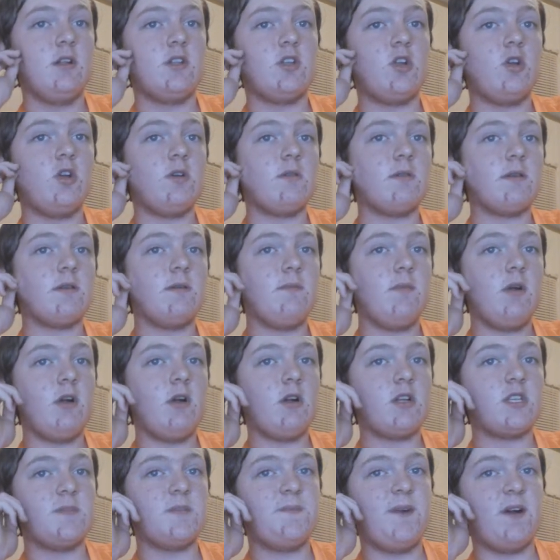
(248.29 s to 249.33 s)
during
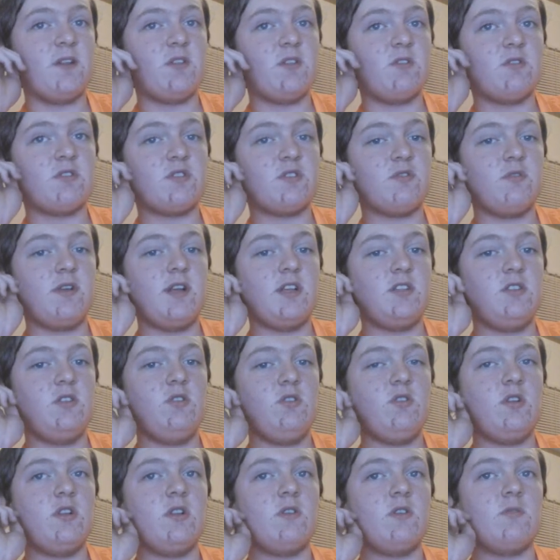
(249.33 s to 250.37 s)
remarks about North Korea's
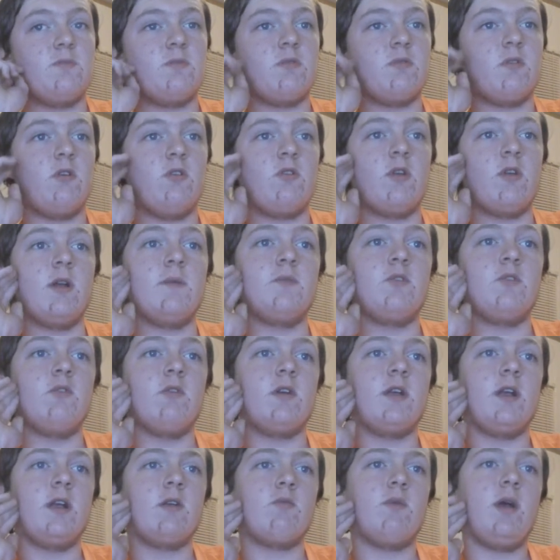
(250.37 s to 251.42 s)
nuclear program
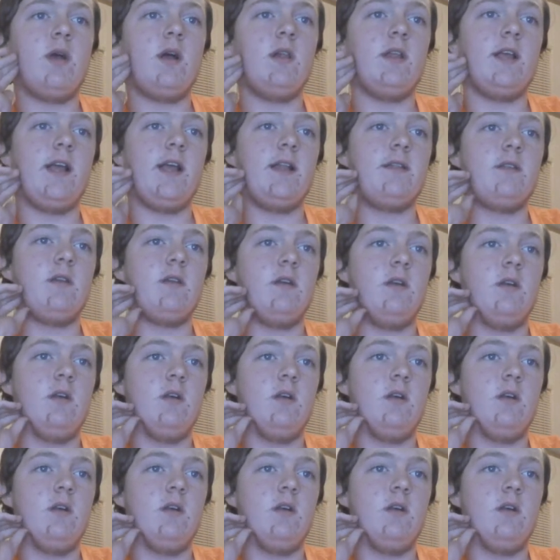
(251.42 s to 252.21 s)
during a rally at